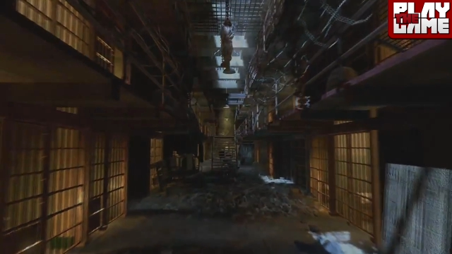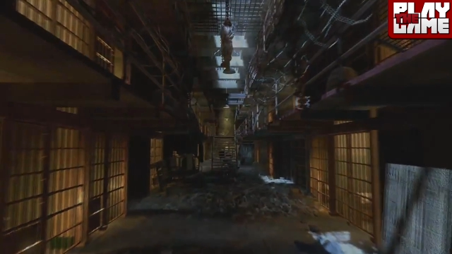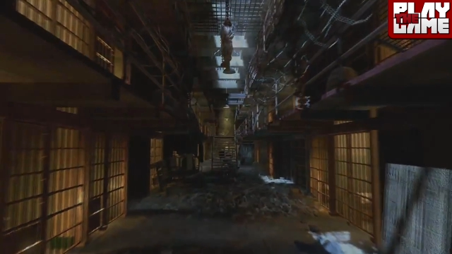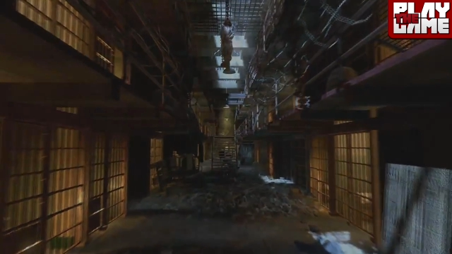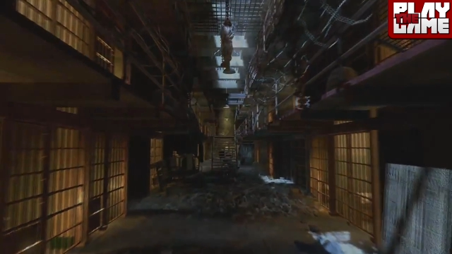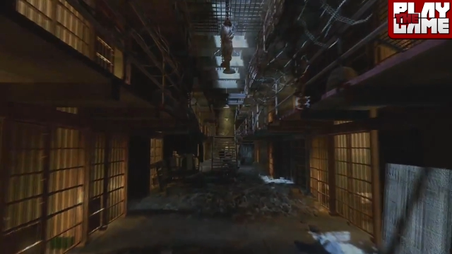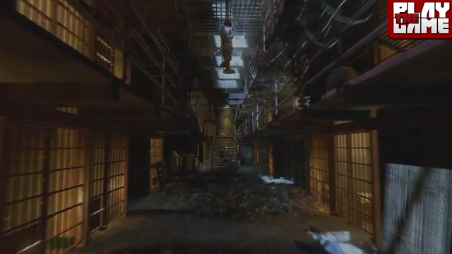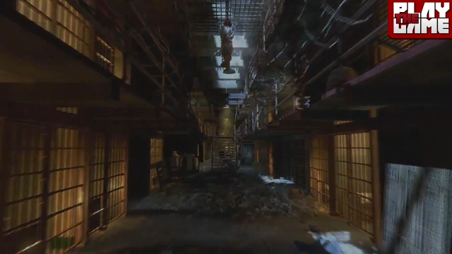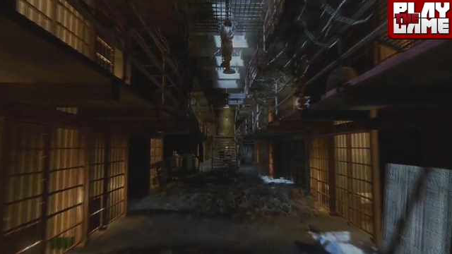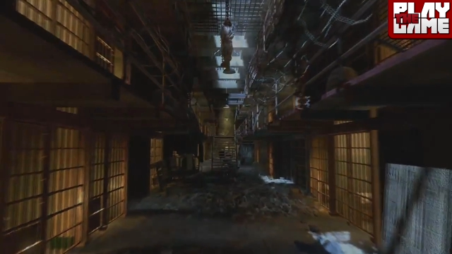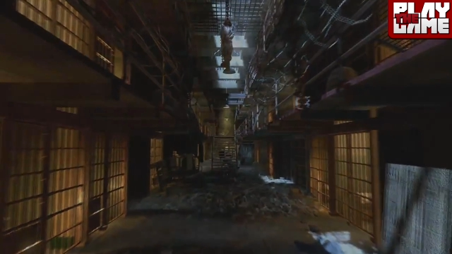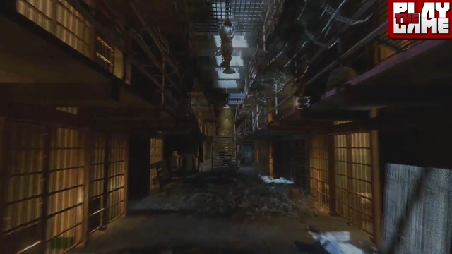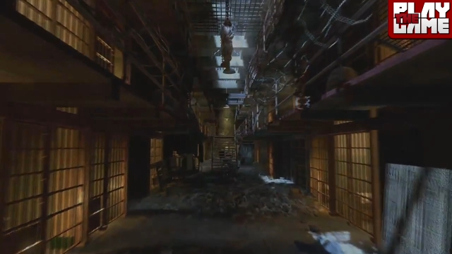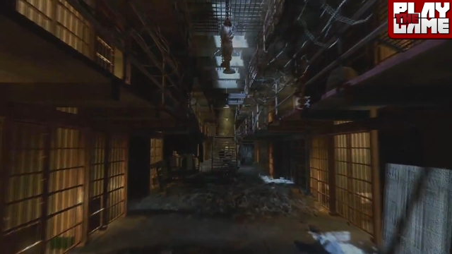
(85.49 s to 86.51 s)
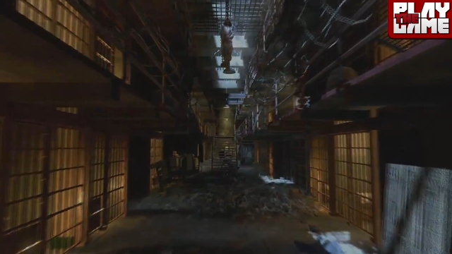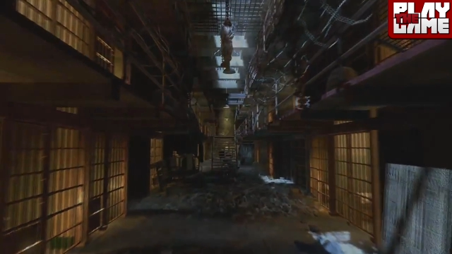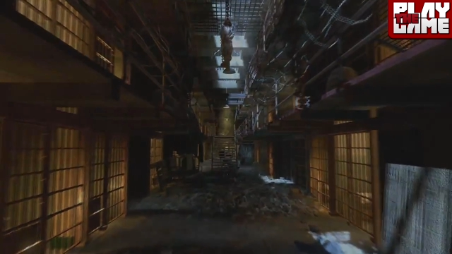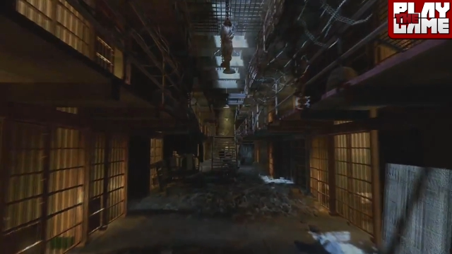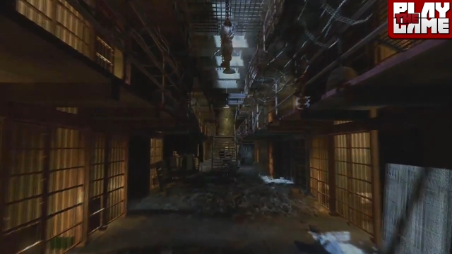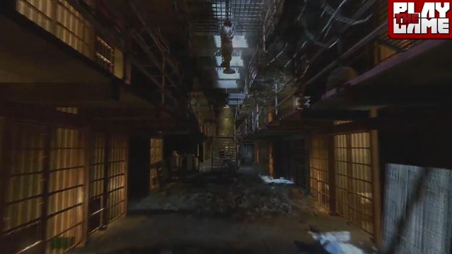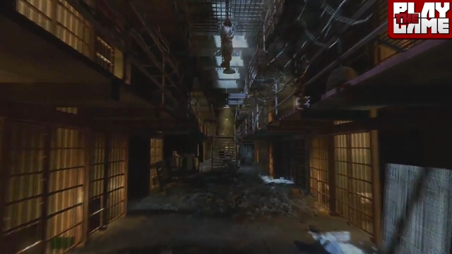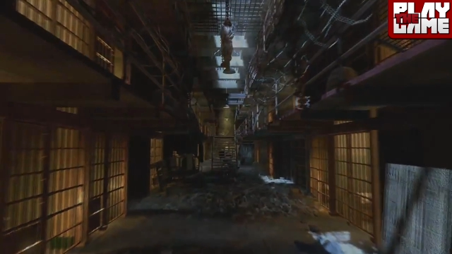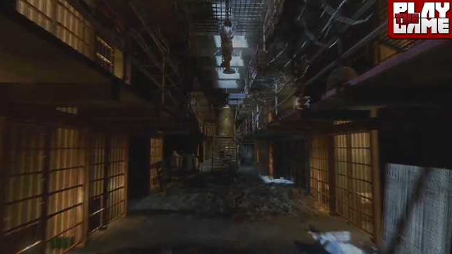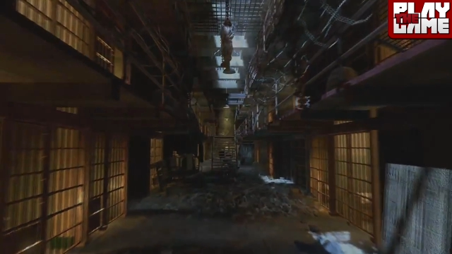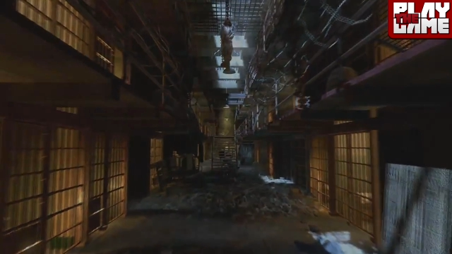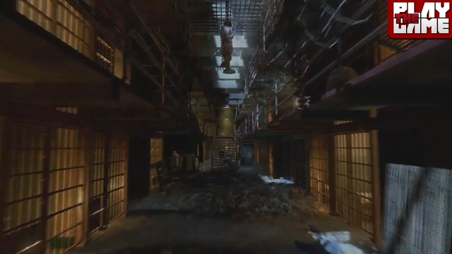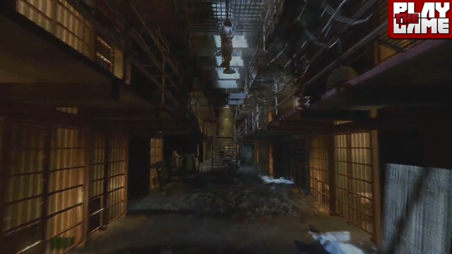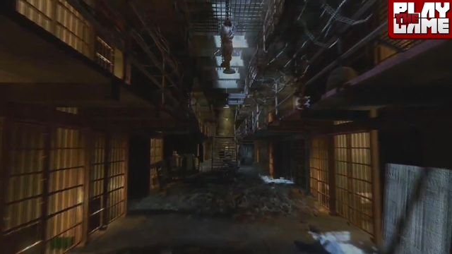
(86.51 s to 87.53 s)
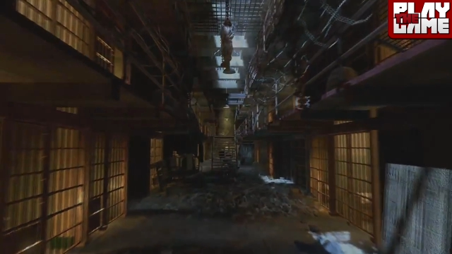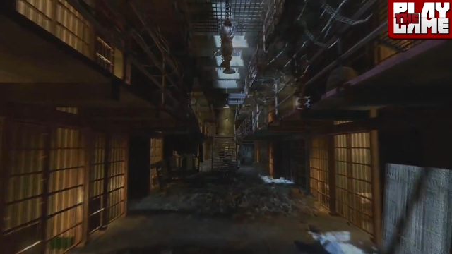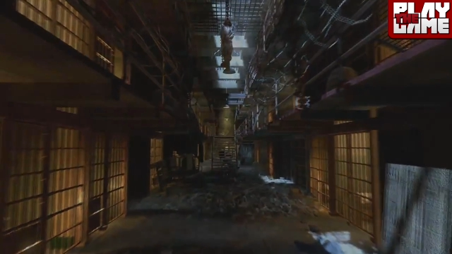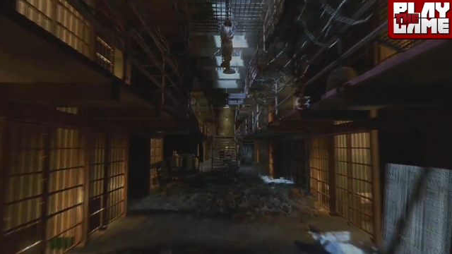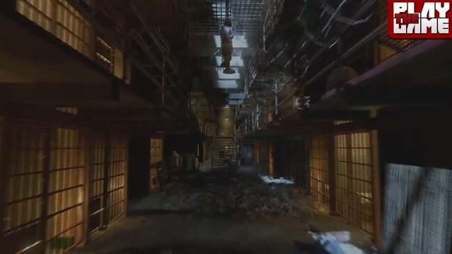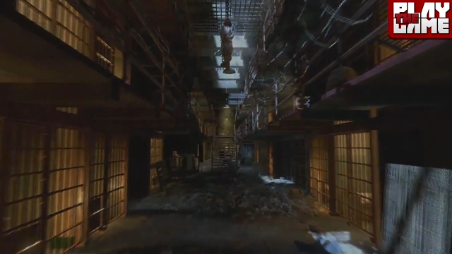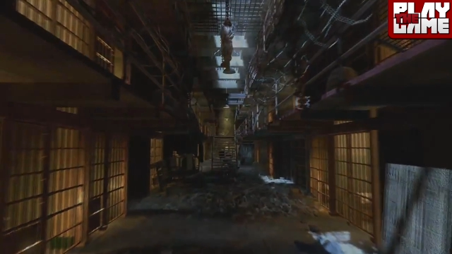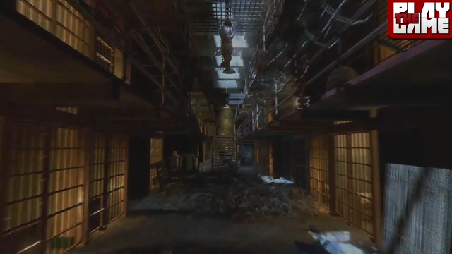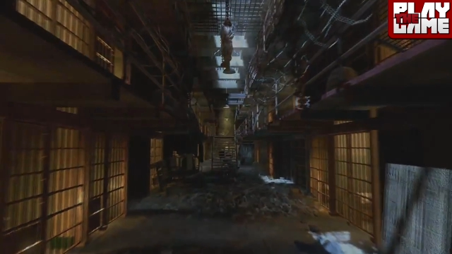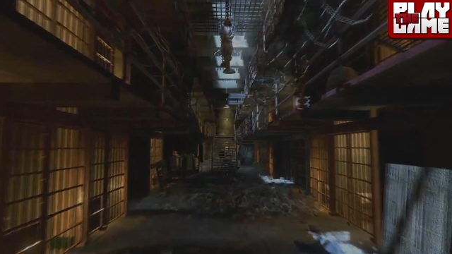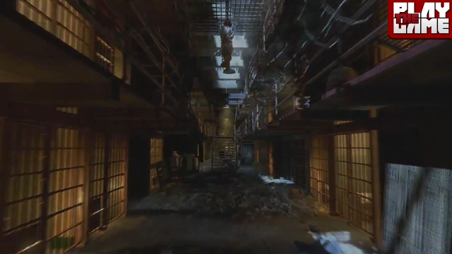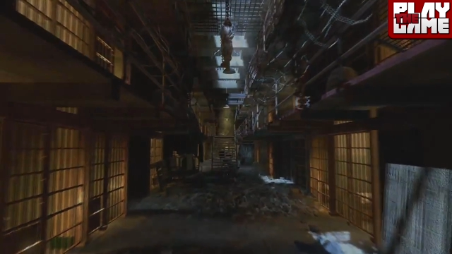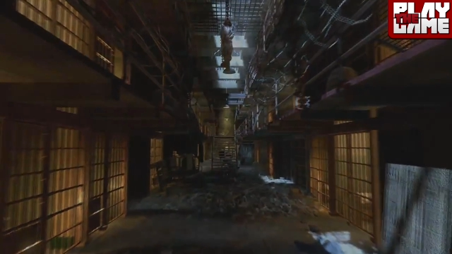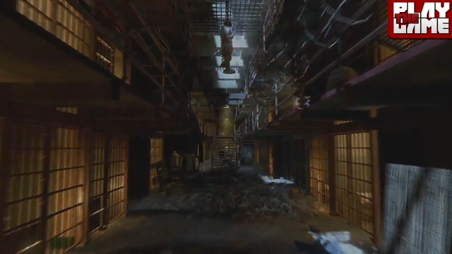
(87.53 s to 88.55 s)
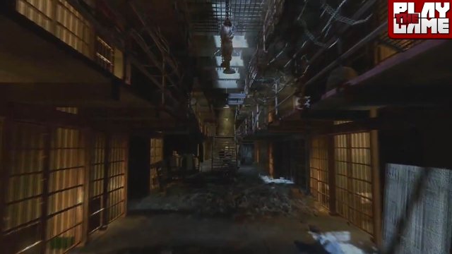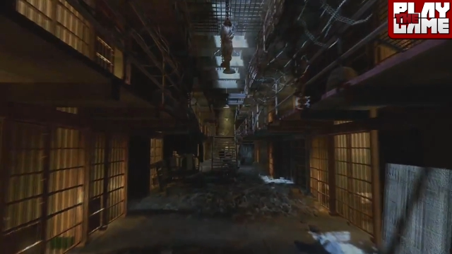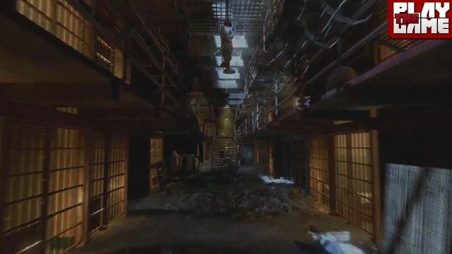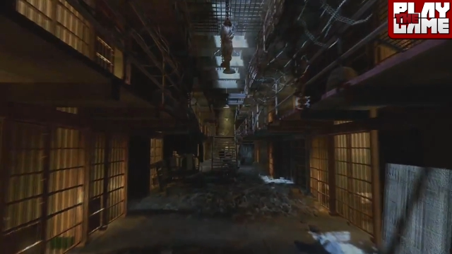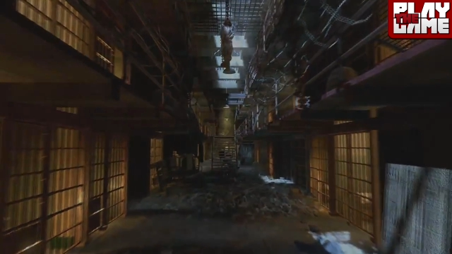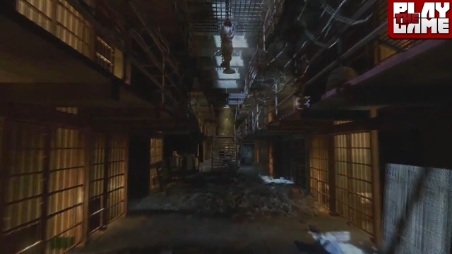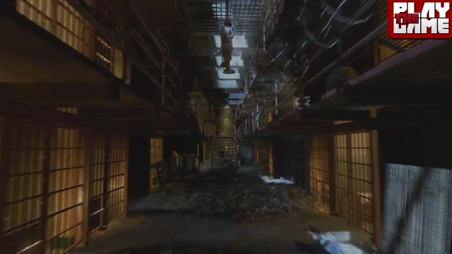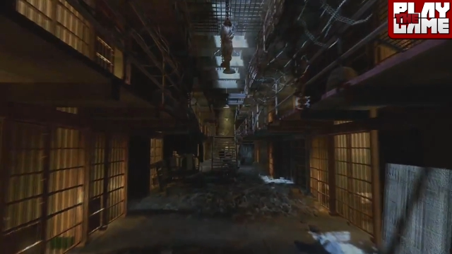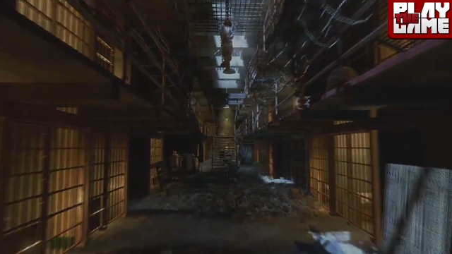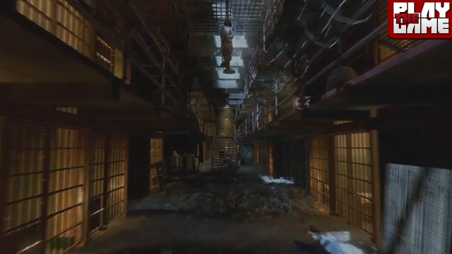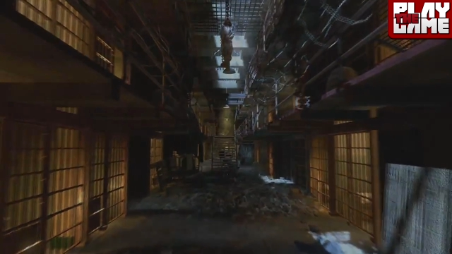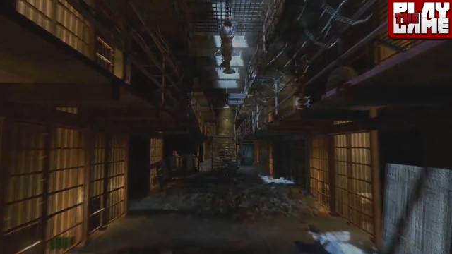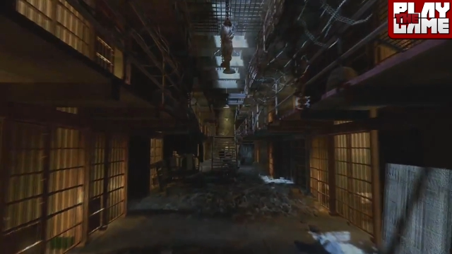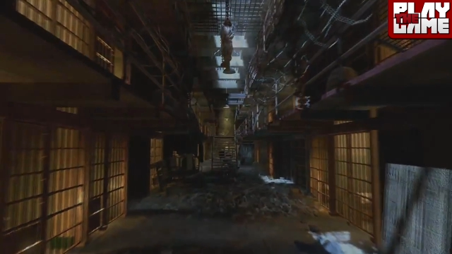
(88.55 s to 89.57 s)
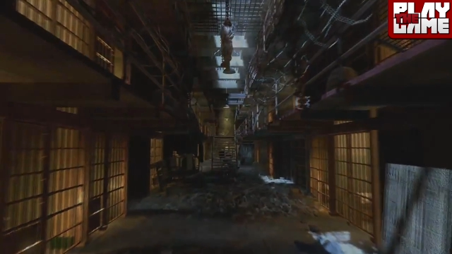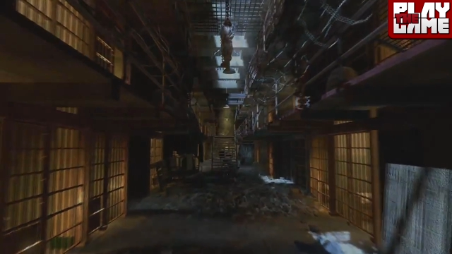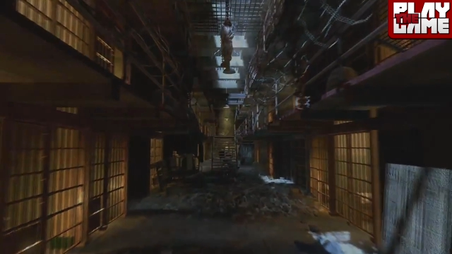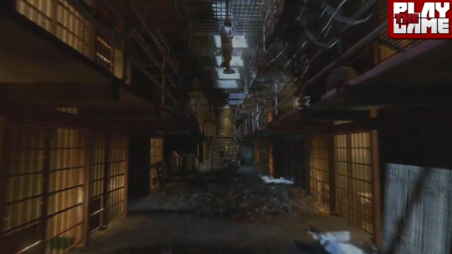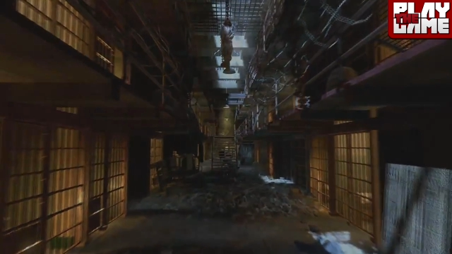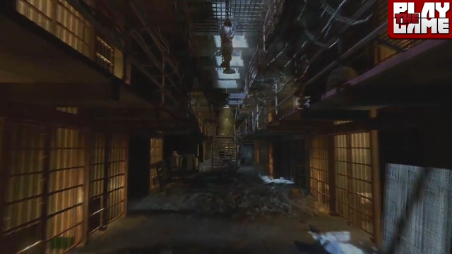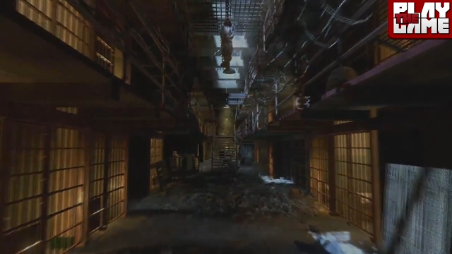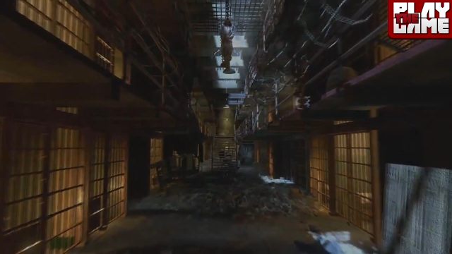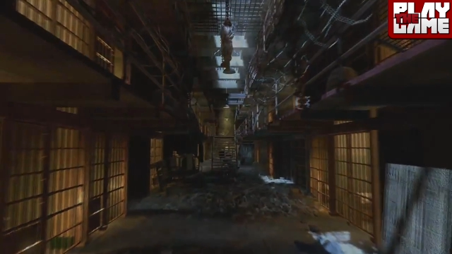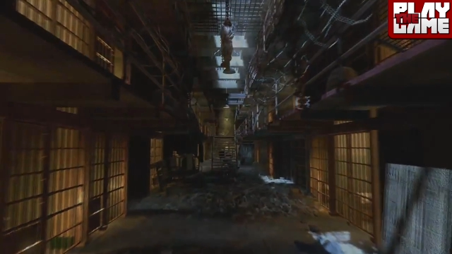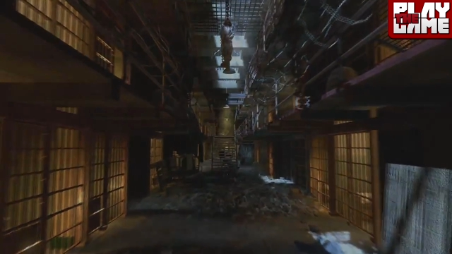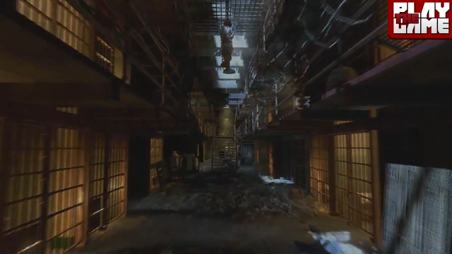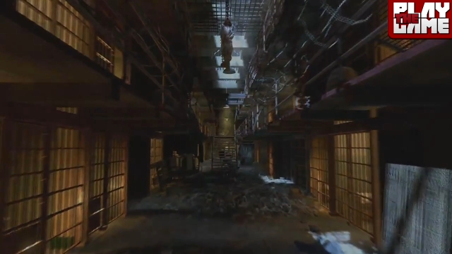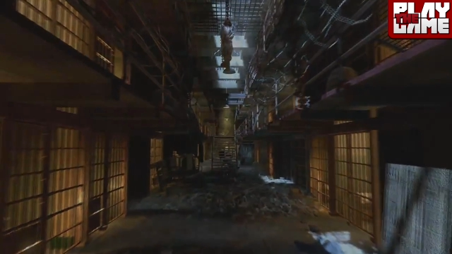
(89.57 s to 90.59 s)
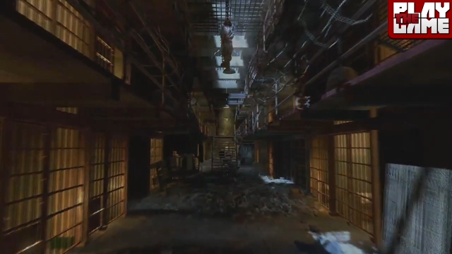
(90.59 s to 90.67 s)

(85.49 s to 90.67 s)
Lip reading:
Nobody's mouth can be seen.